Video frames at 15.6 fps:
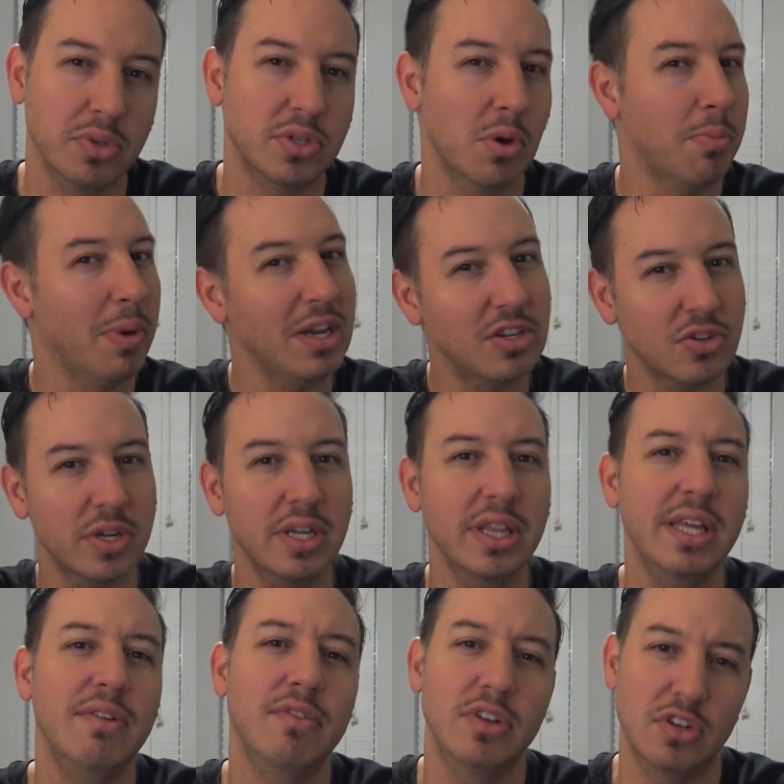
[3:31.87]
So make sure you're
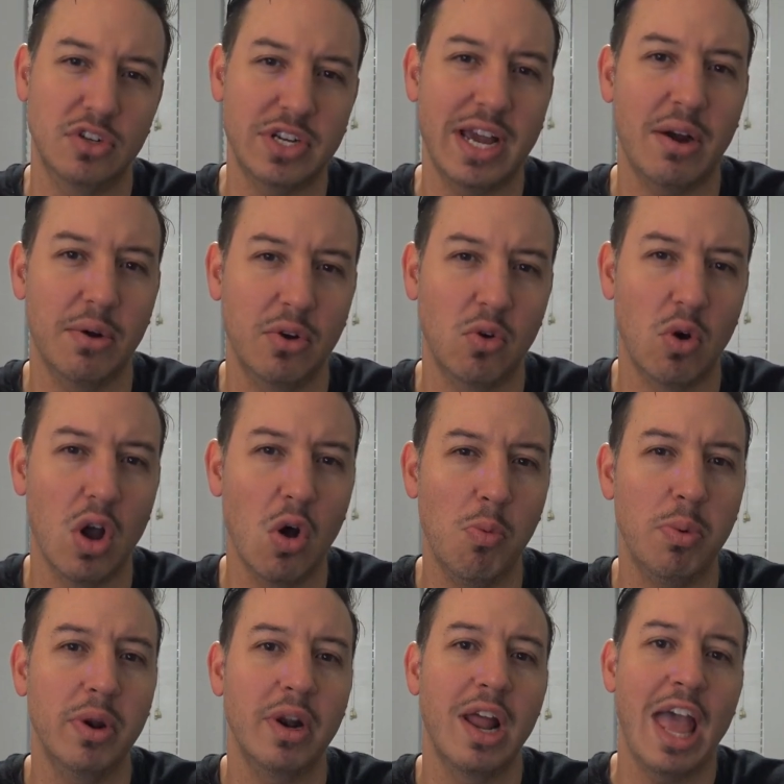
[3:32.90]
leaving your shower door
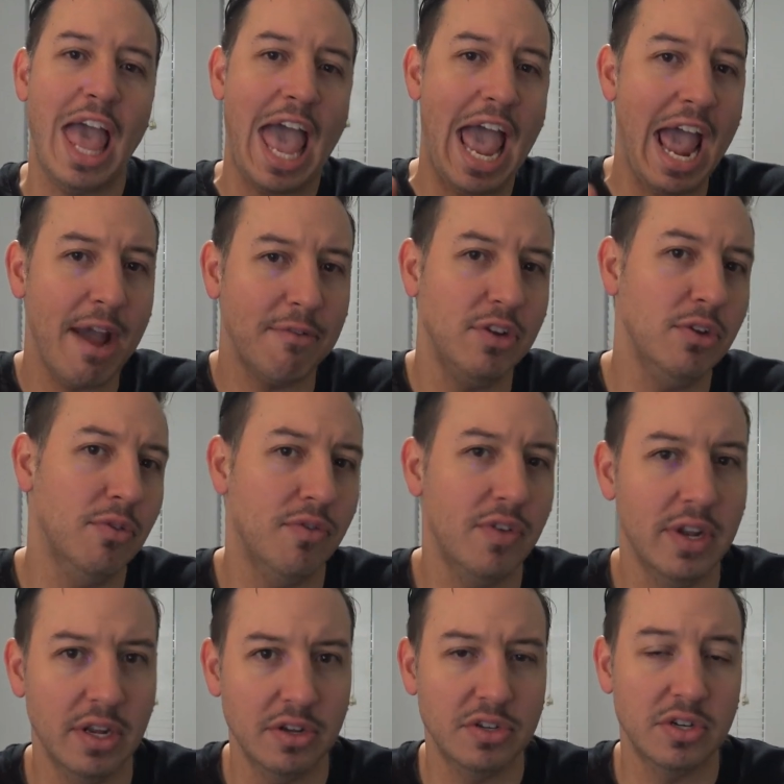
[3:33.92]
open after you
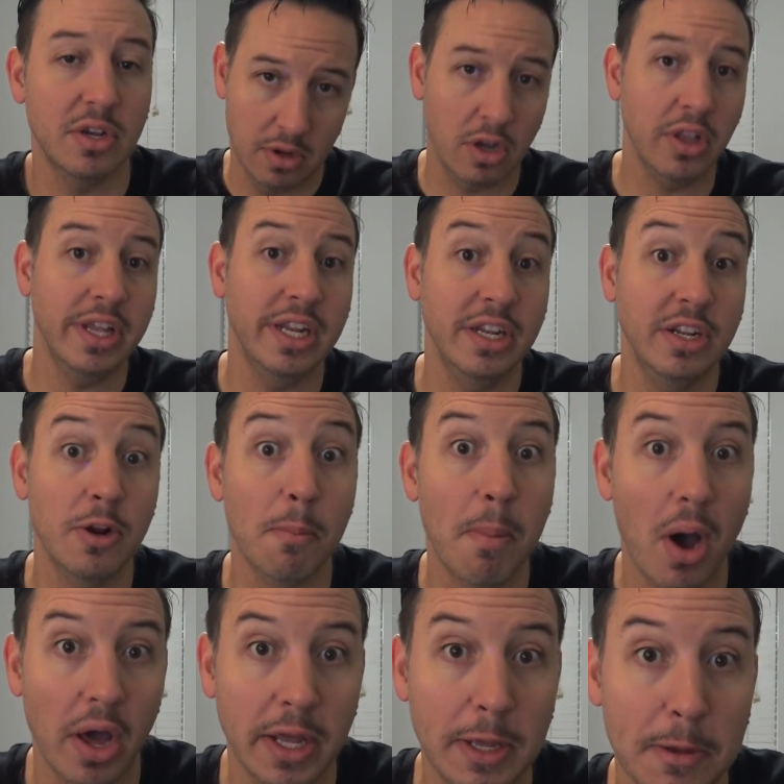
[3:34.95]
finish cleaning your
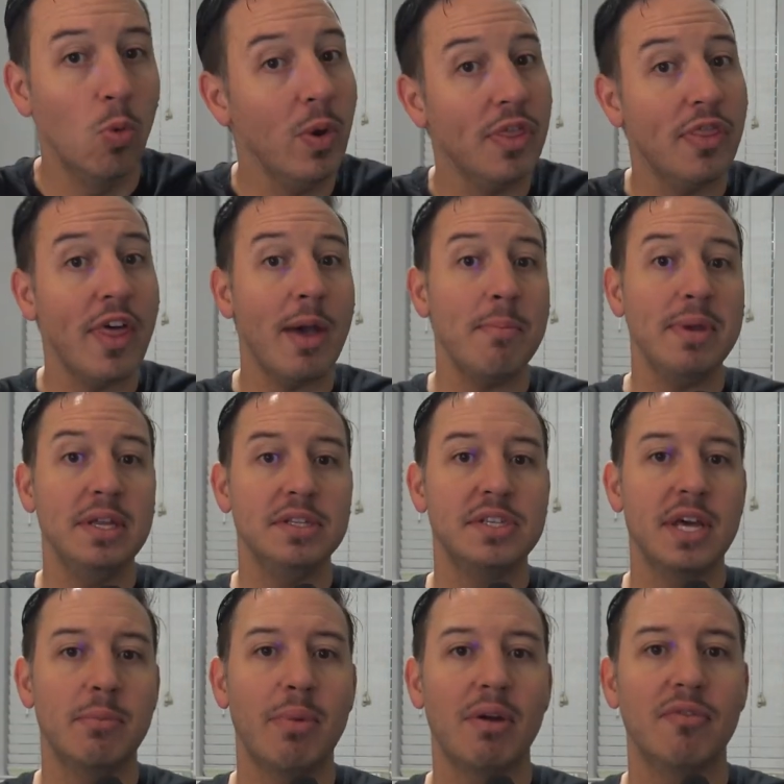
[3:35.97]
body. With that being
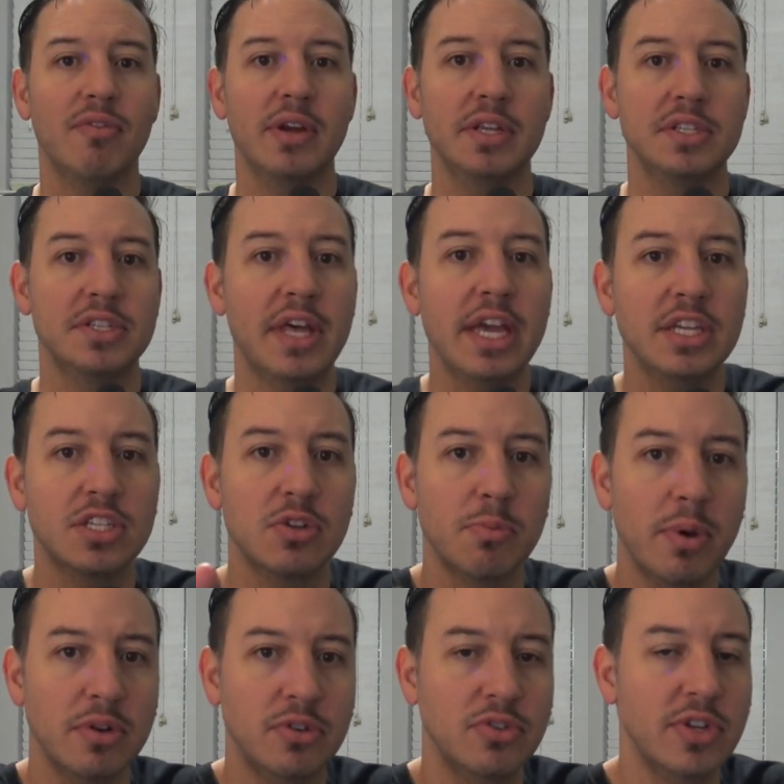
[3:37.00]
said, my friends, thanks so
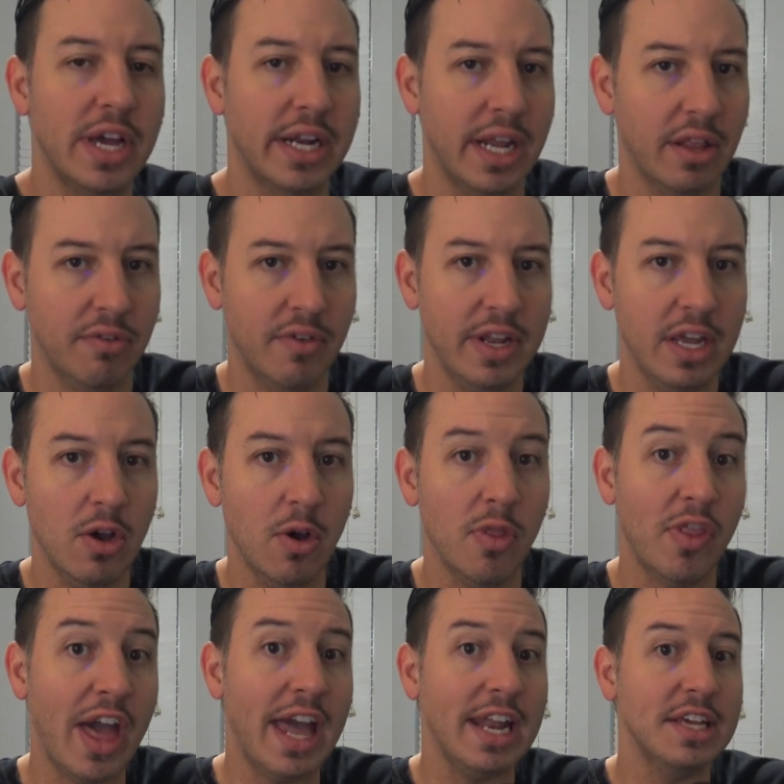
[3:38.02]
much for checking out the video.
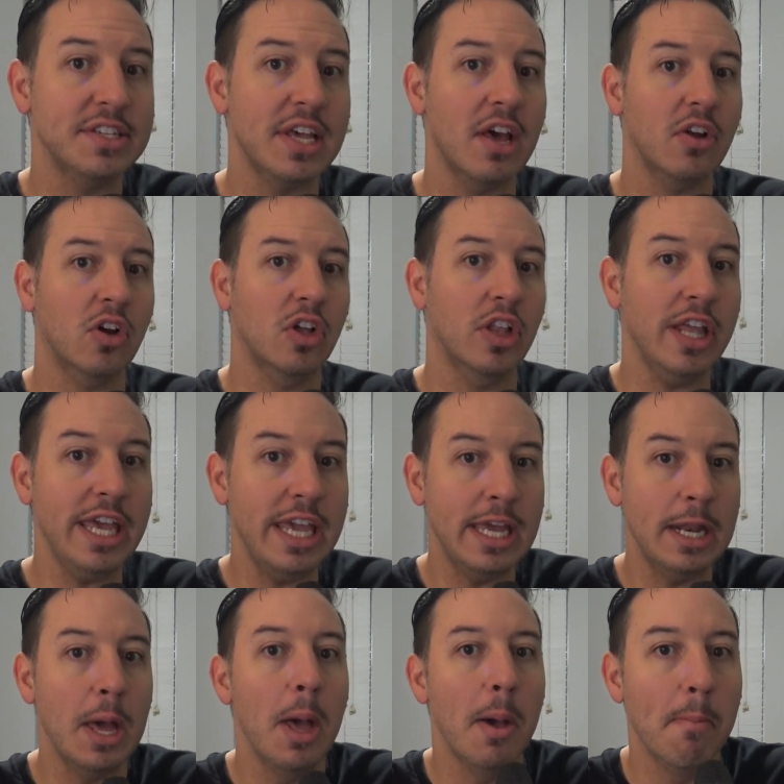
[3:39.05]
That is how to
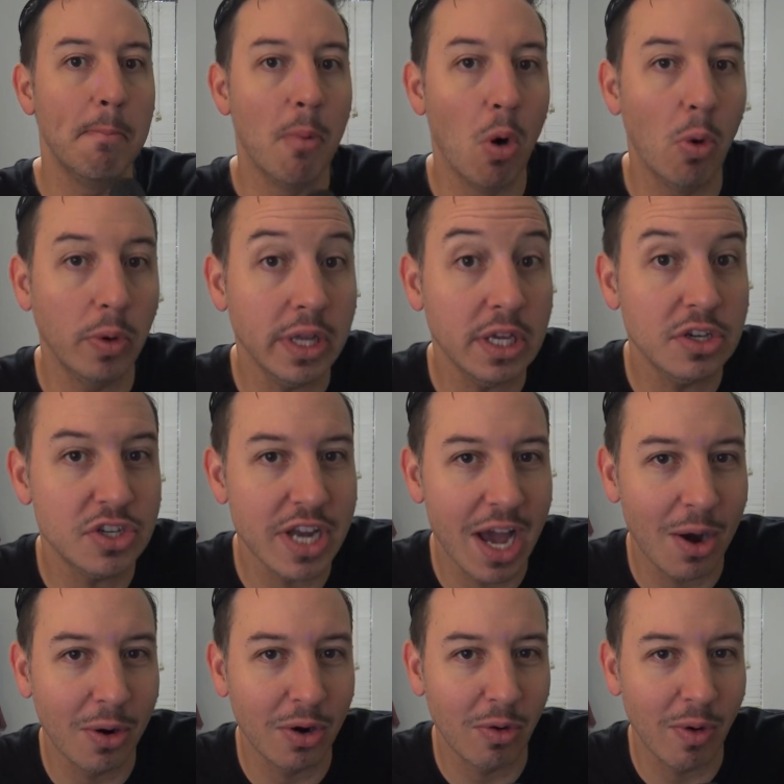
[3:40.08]
clean moldy
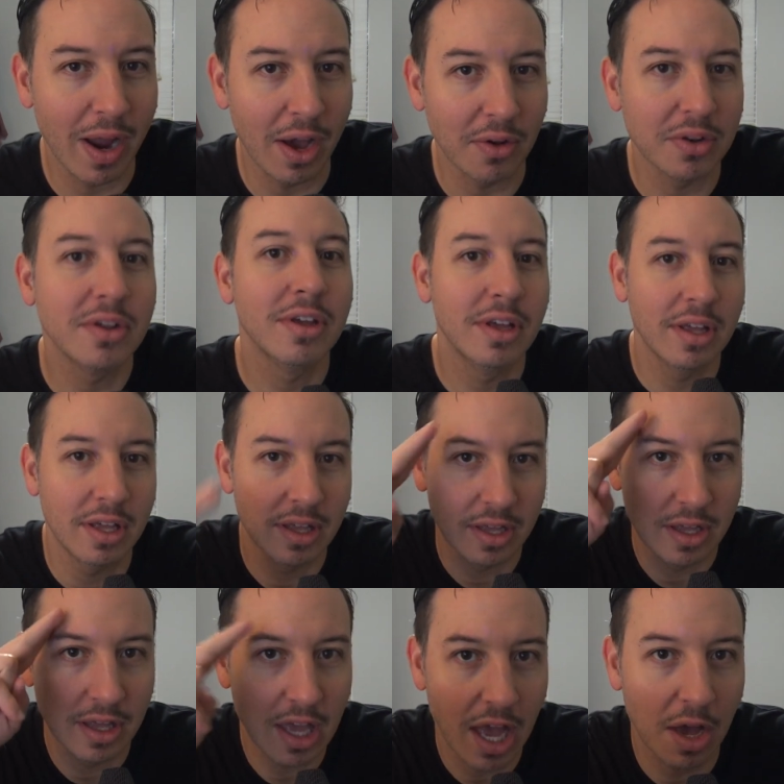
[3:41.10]
shower grout.
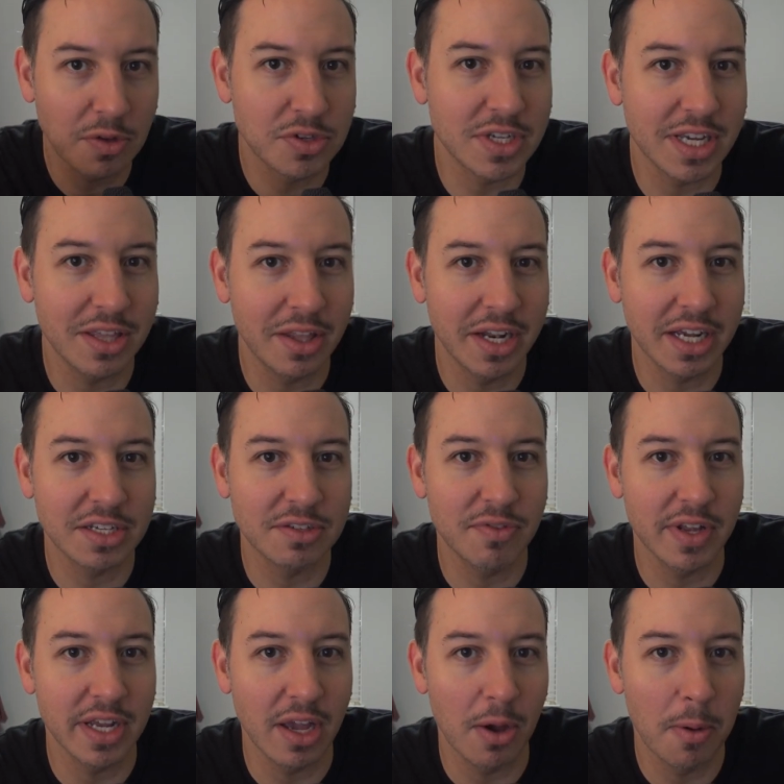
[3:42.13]
I'll see you in the next
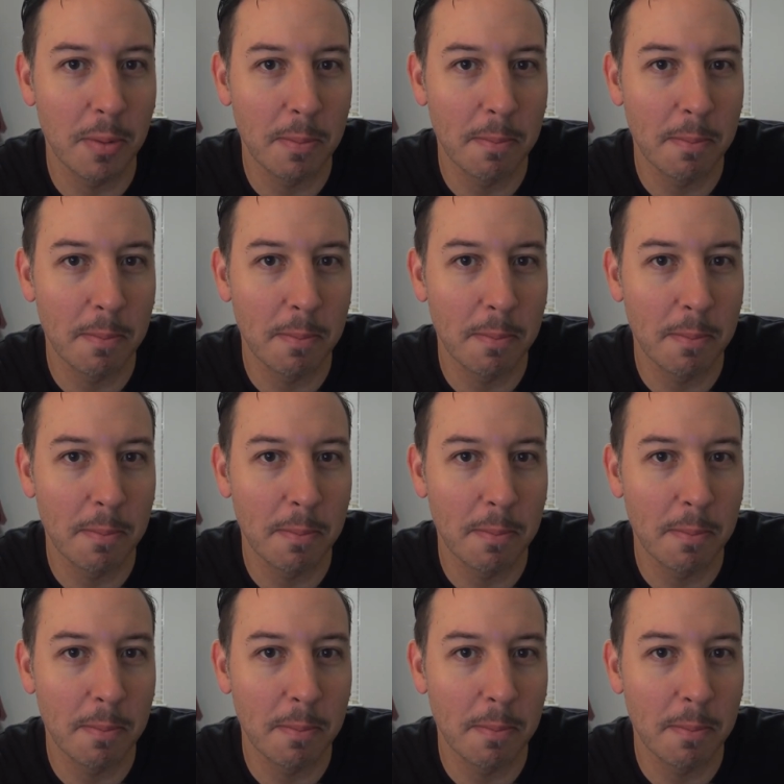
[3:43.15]
video.